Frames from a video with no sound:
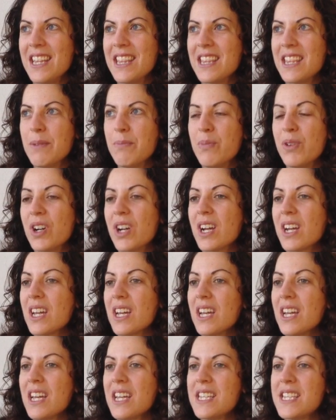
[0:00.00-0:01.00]
The book
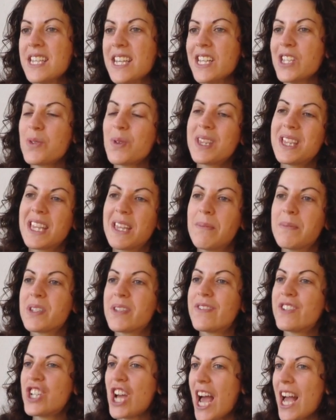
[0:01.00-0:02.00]
deals with themes
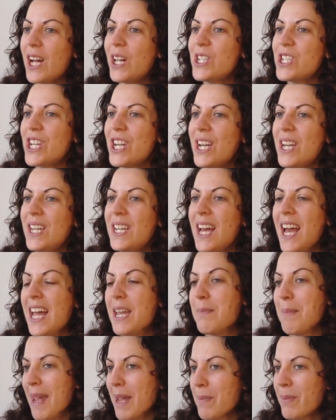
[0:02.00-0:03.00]
of childhood
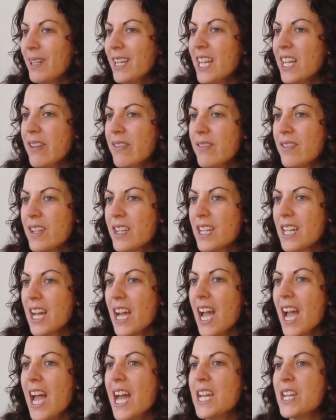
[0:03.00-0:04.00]
and make-believe
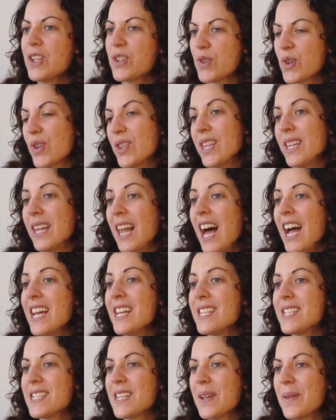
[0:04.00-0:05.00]
and truth and
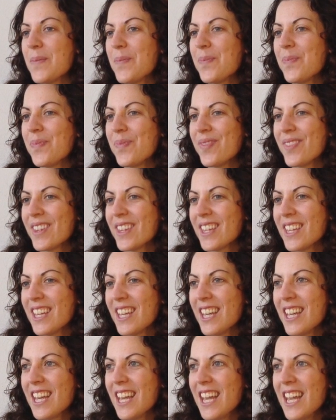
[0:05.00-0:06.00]
lies.
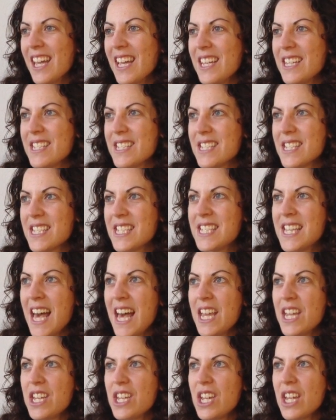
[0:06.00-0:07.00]
It's
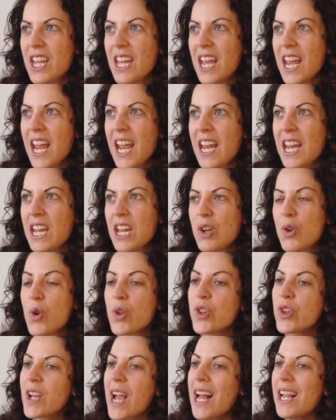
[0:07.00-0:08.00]
set in
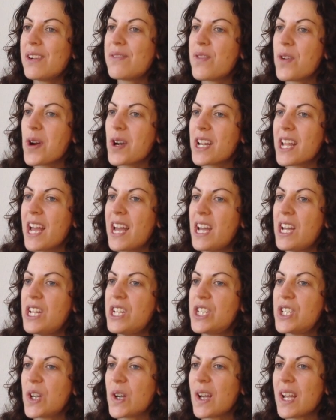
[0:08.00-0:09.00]
Northern California
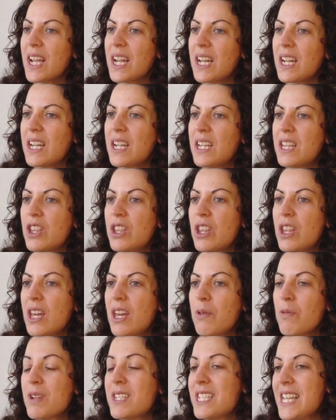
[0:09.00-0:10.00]
during
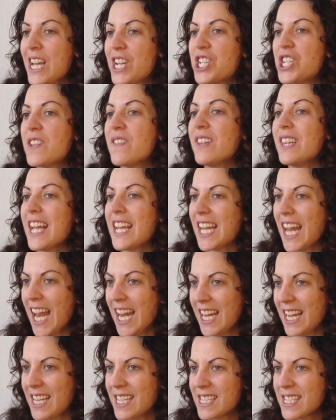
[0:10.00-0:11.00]
the recession of the late
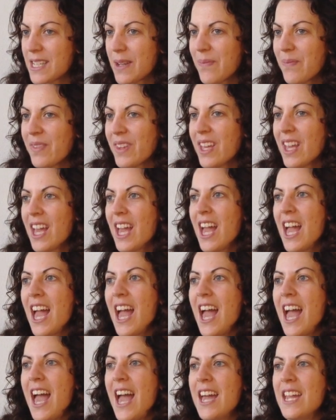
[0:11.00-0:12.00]
80s.
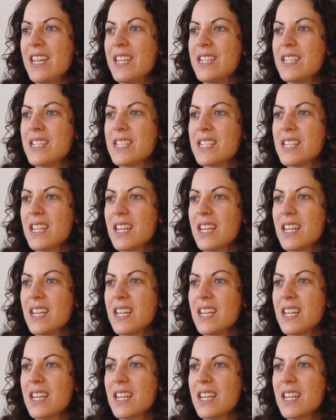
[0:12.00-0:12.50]
And